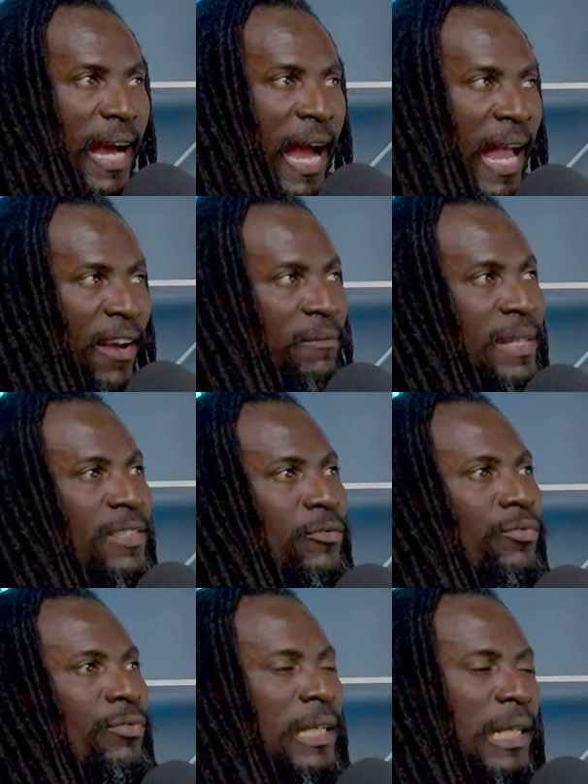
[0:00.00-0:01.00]
I have
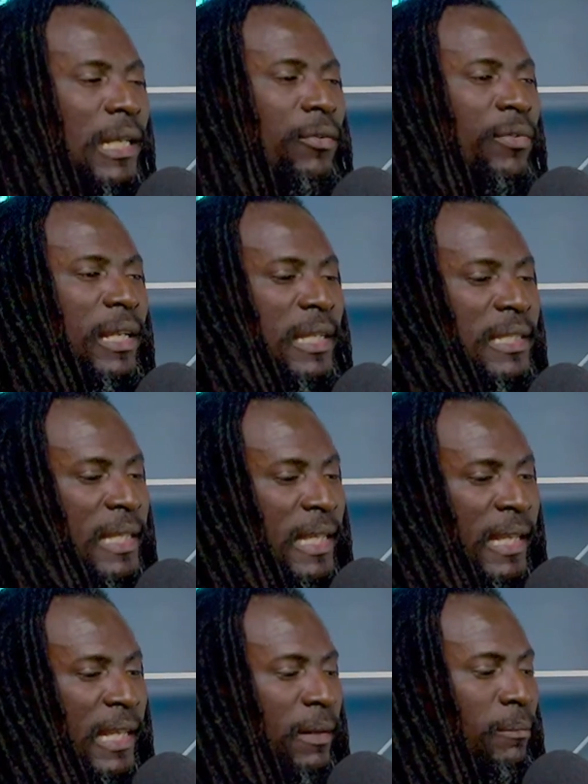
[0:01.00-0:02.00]
been really, really
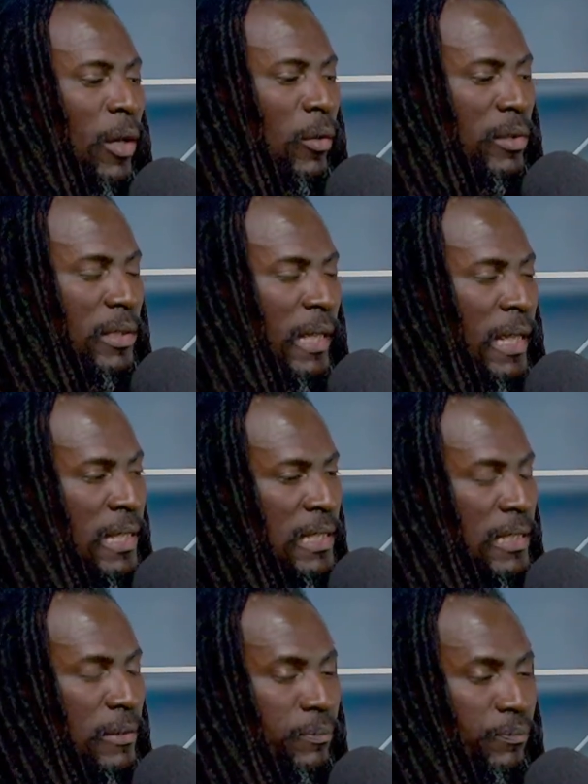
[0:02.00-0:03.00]
thinking about
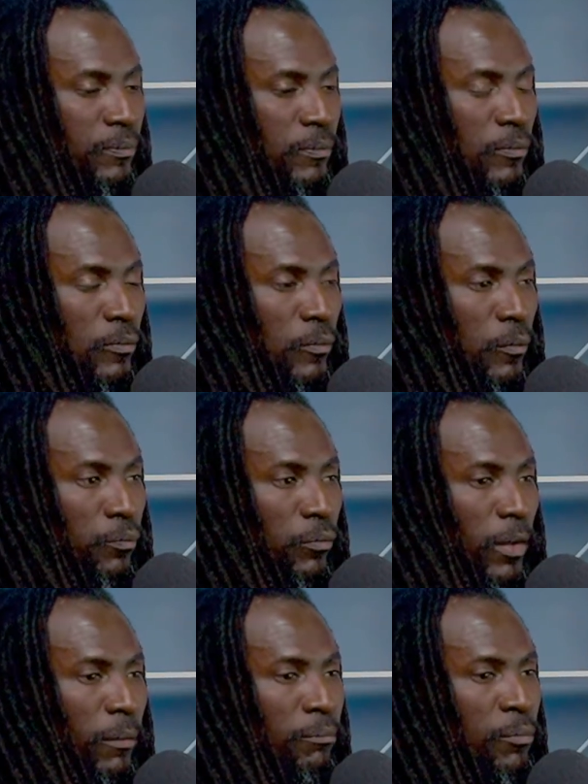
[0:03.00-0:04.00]
is
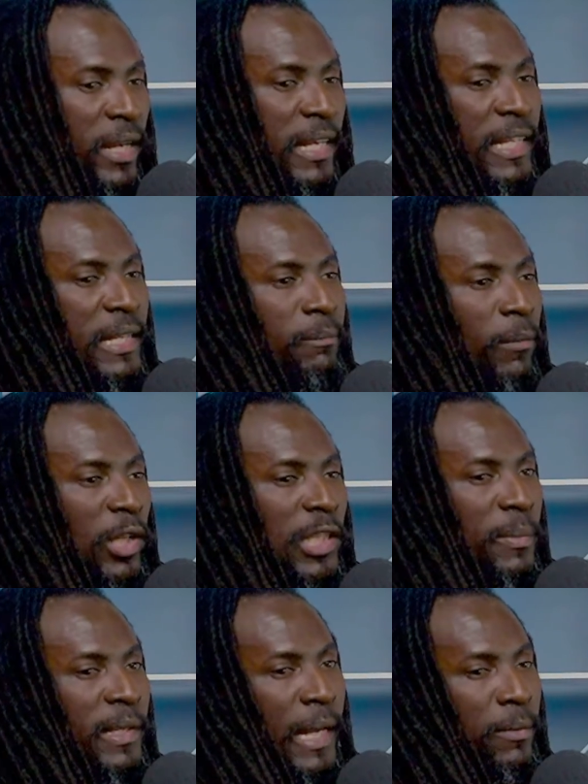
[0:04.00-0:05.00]
bringing in
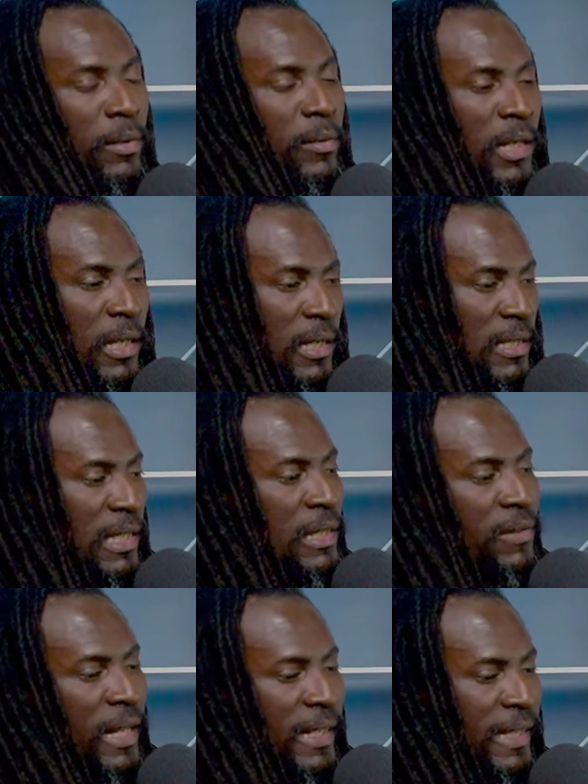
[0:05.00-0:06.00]
multiple camera, because even